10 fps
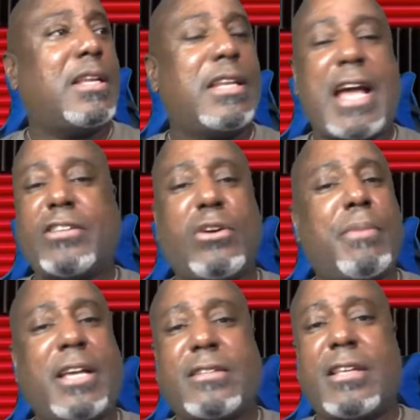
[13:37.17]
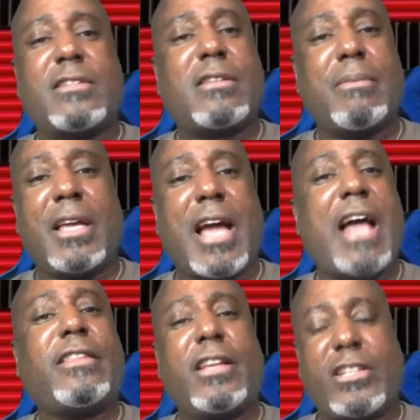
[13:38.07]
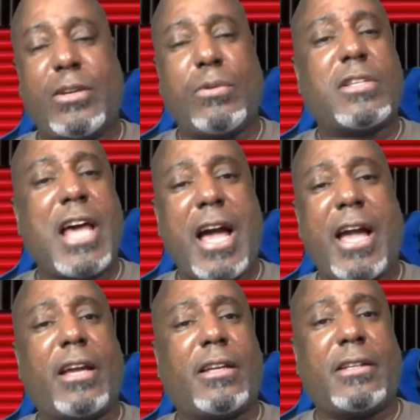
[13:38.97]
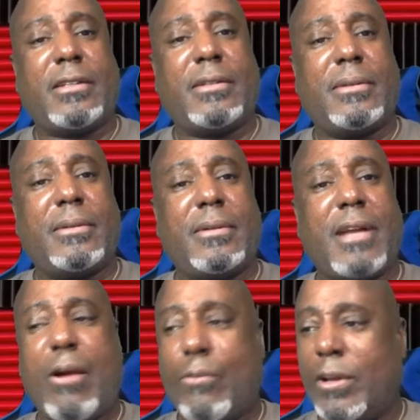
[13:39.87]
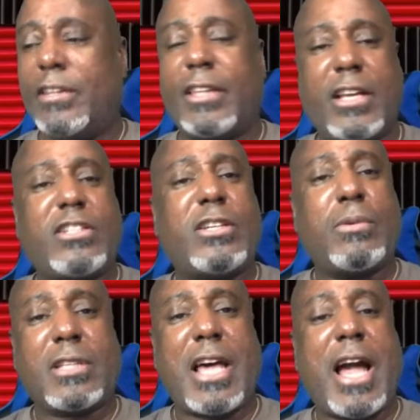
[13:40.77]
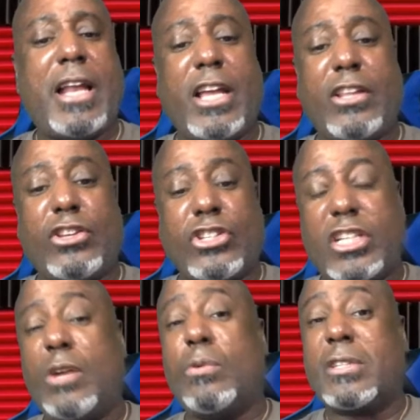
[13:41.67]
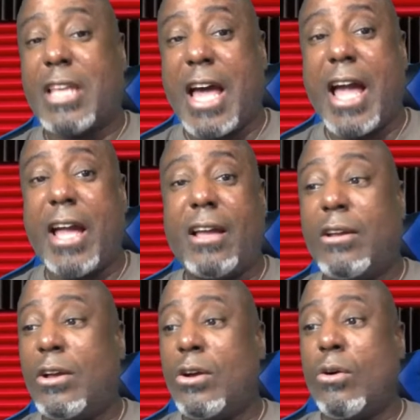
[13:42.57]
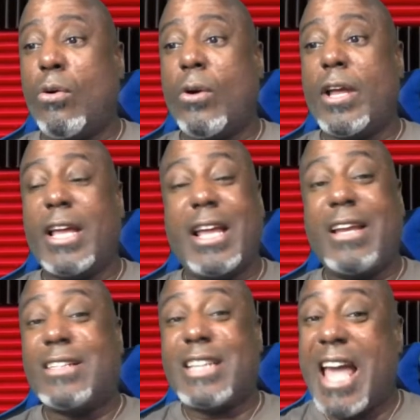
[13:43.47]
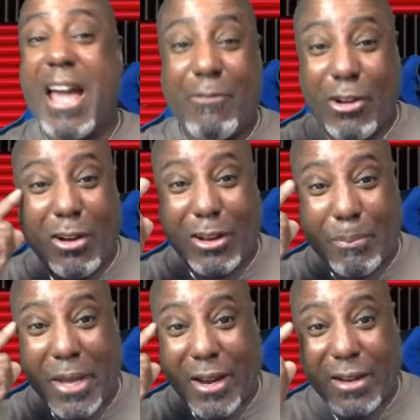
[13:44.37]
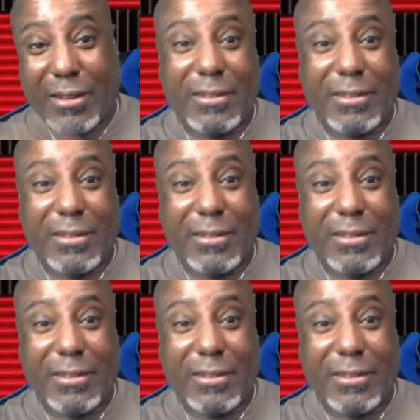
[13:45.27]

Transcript: That don't make sense to me. I think she was lying. I really think she was lying. Either she was lying or he doesn't have it all up here.